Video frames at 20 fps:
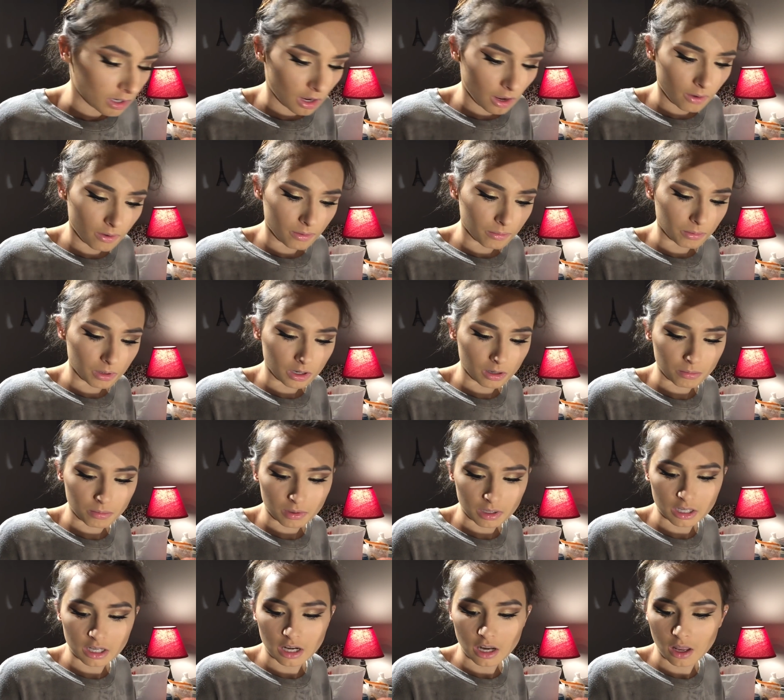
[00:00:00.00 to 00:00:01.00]
Now I'm gonna
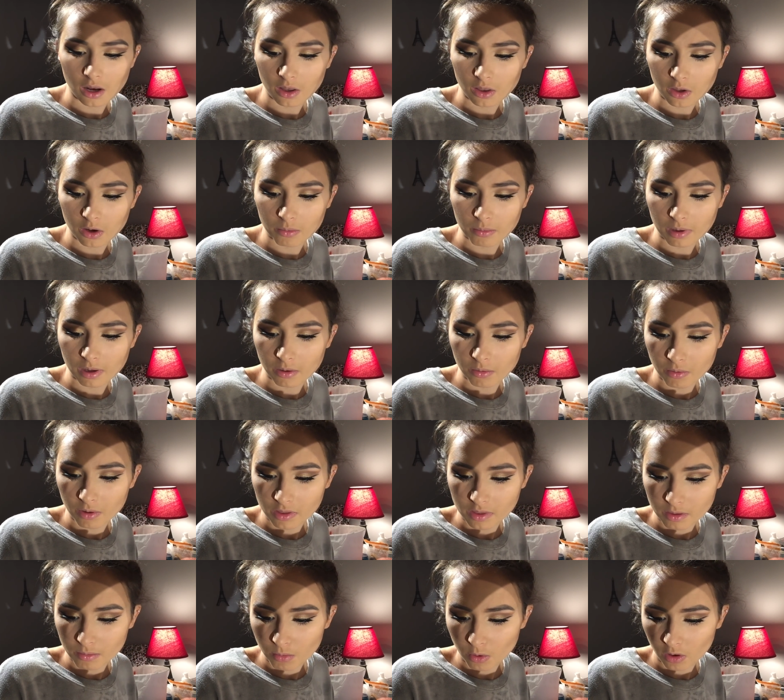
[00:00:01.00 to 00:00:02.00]
blend it out a little bit
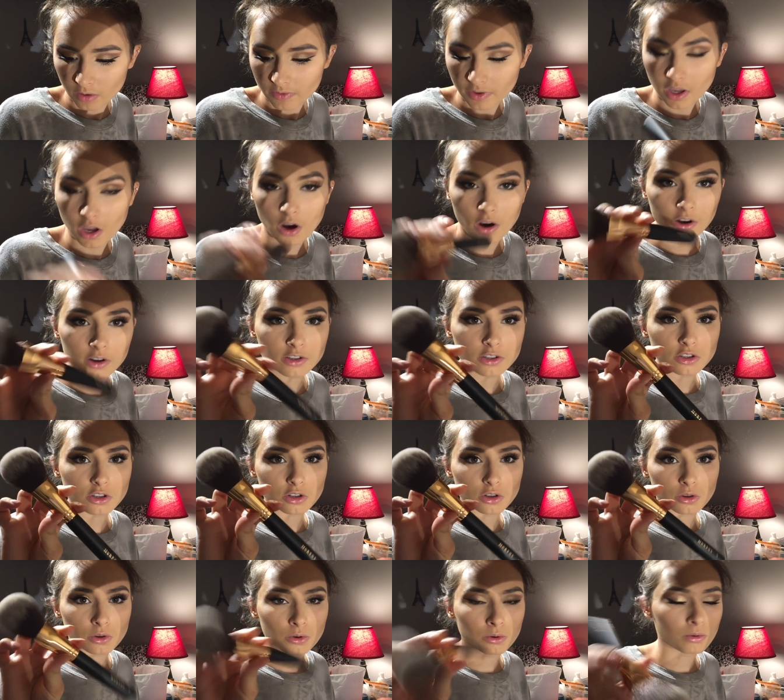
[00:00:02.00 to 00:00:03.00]
with the Morphe
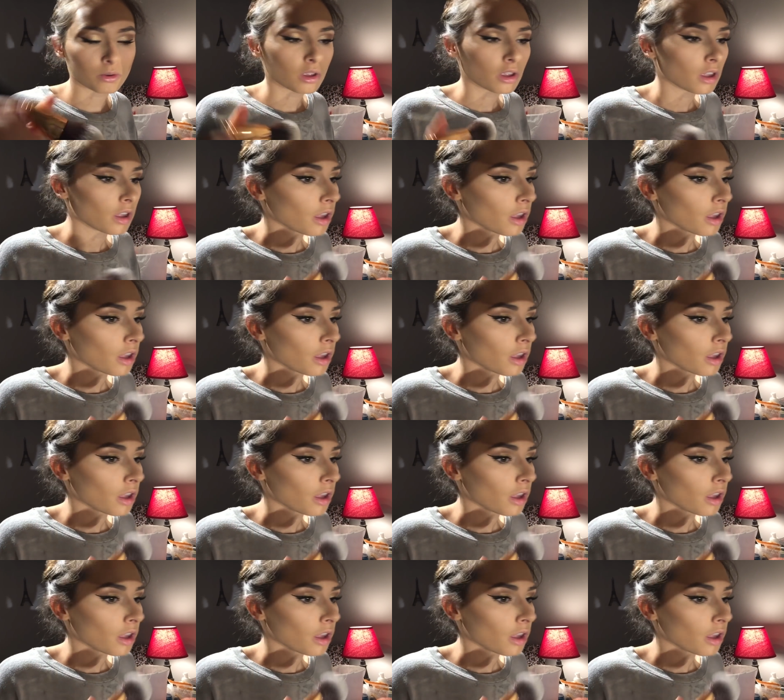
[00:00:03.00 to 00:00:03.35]
R2.